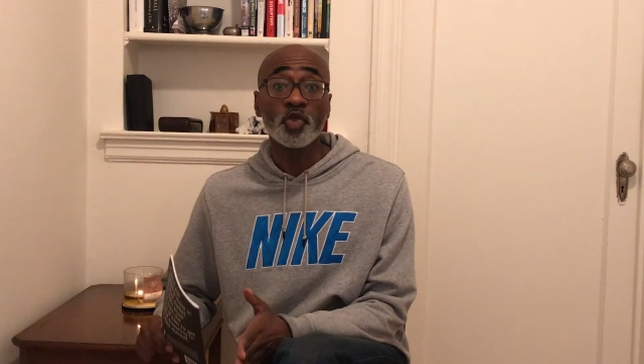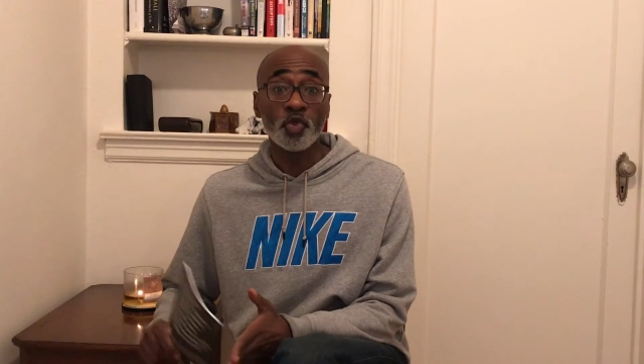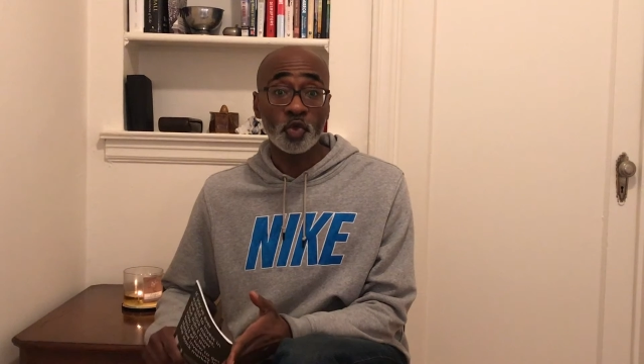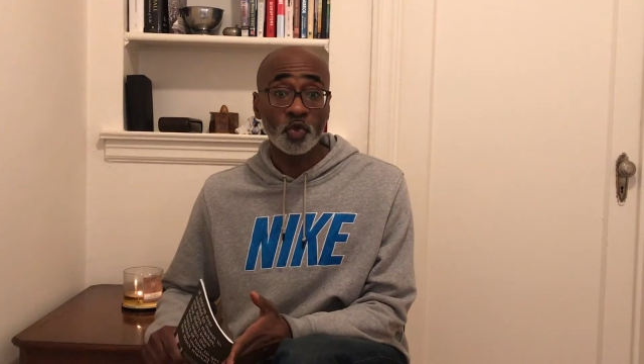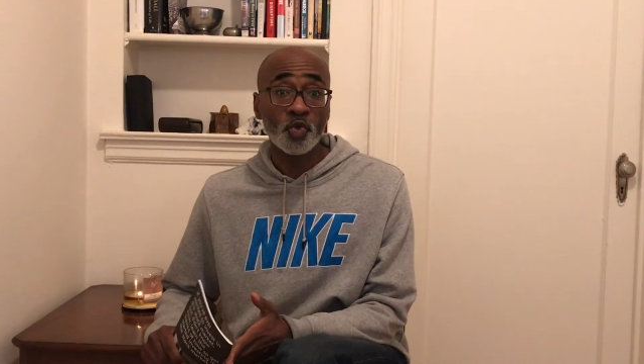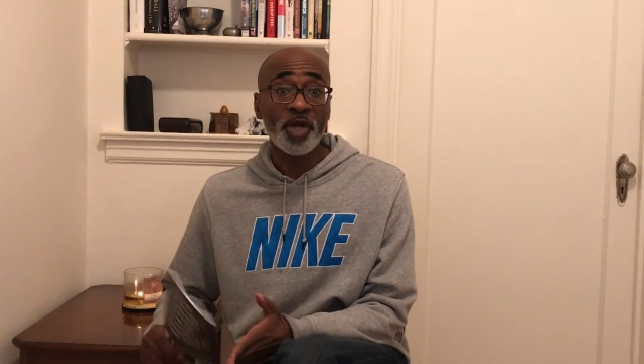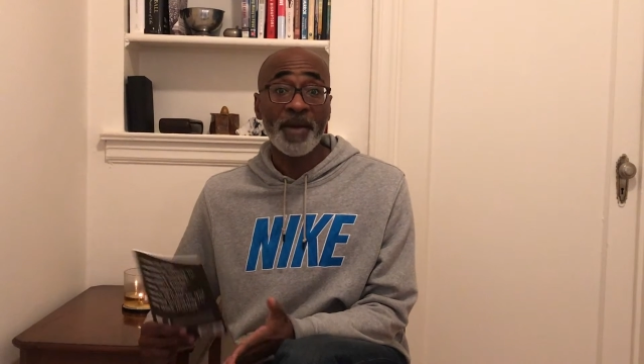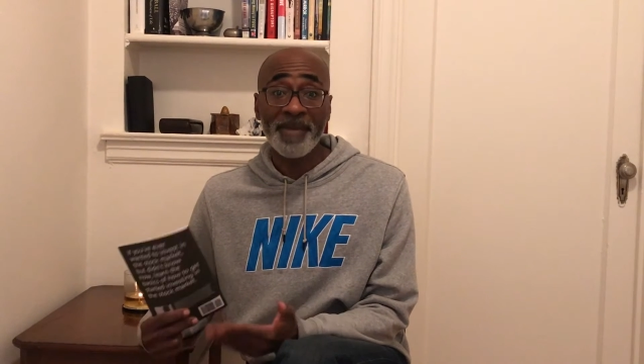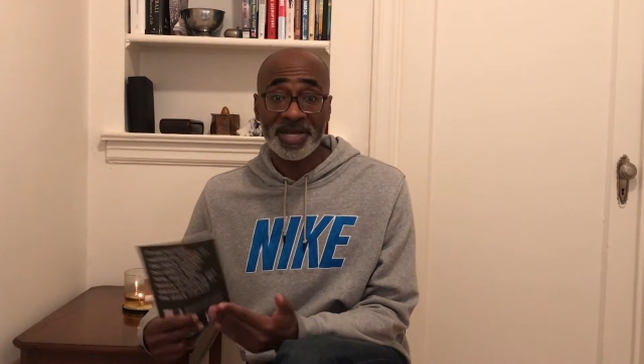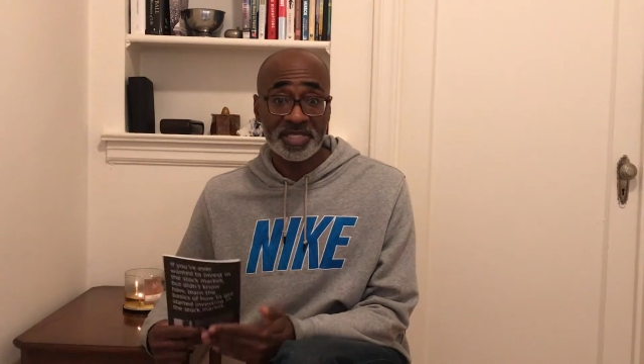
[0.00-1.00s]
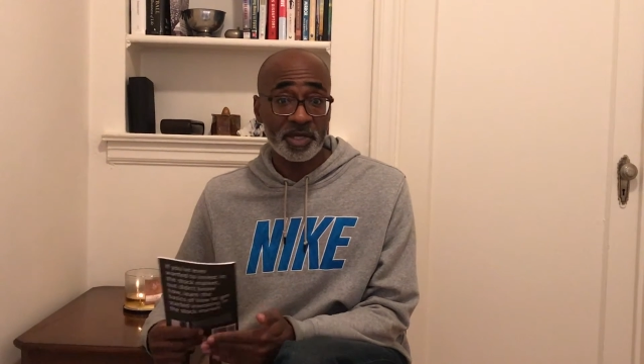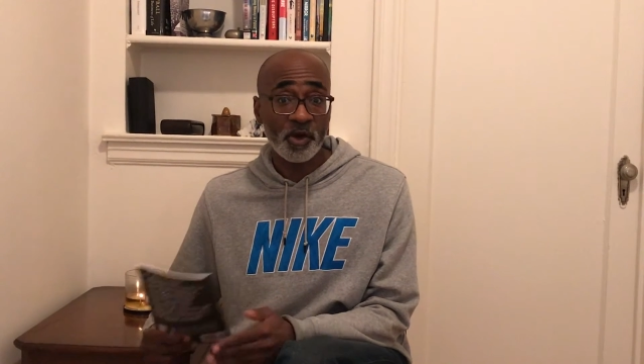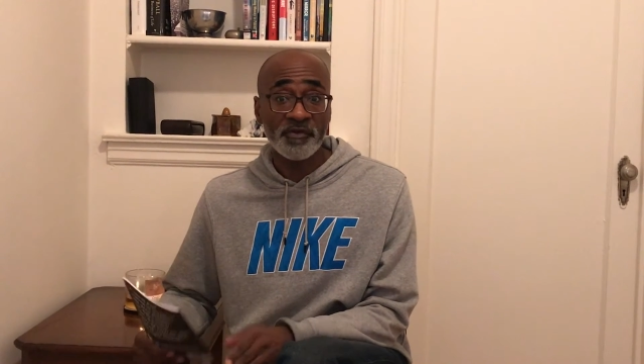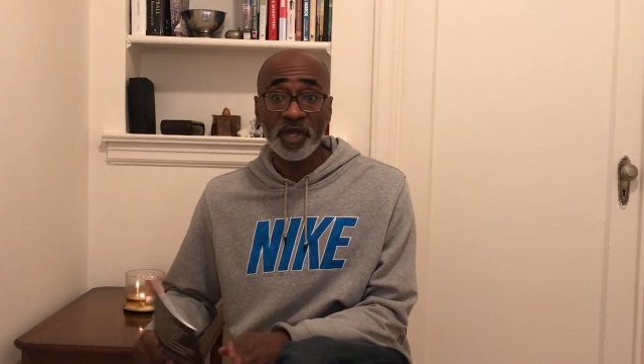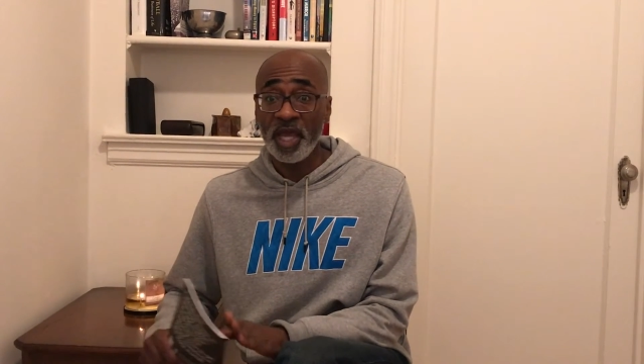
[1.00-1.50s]
You,
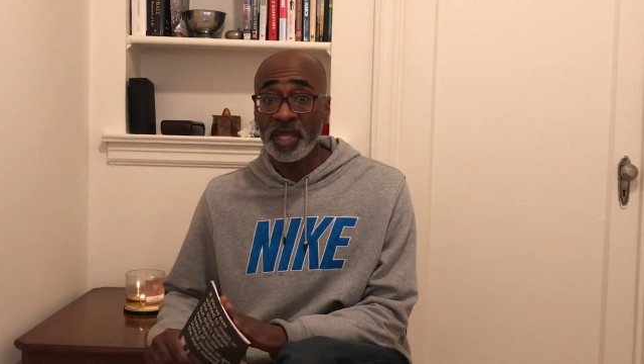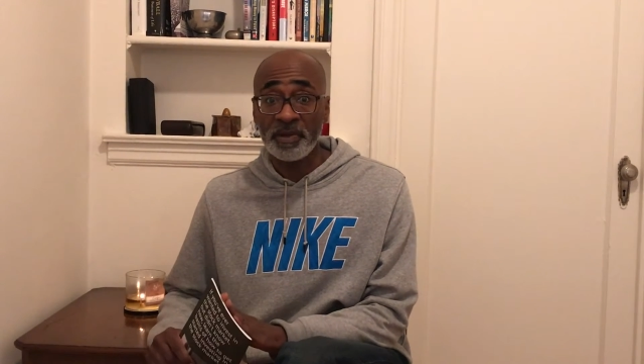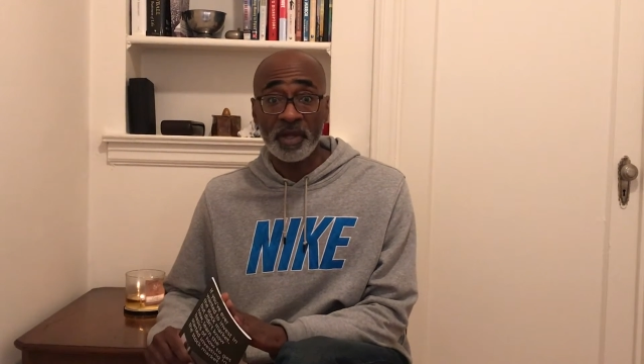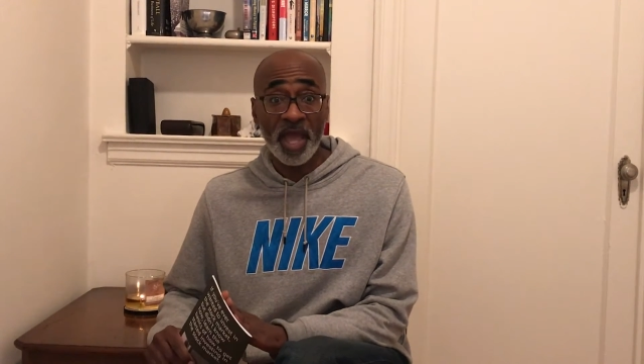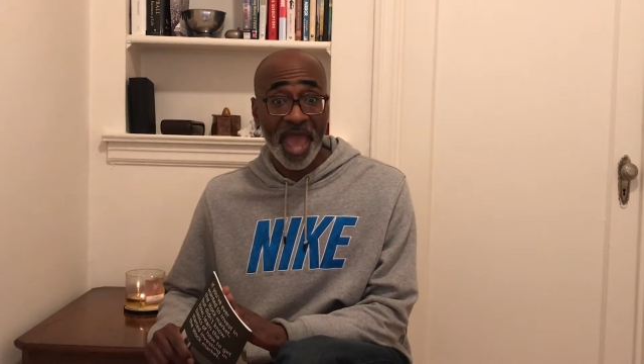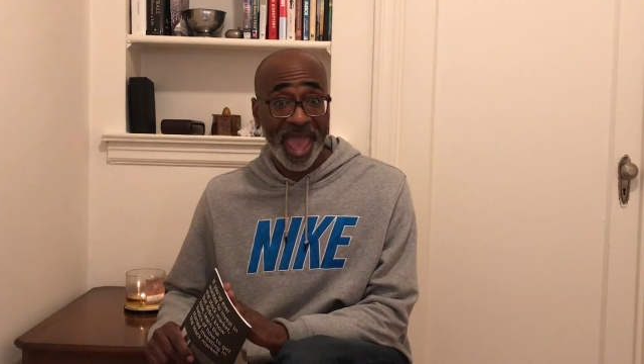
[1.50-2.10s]
myself, and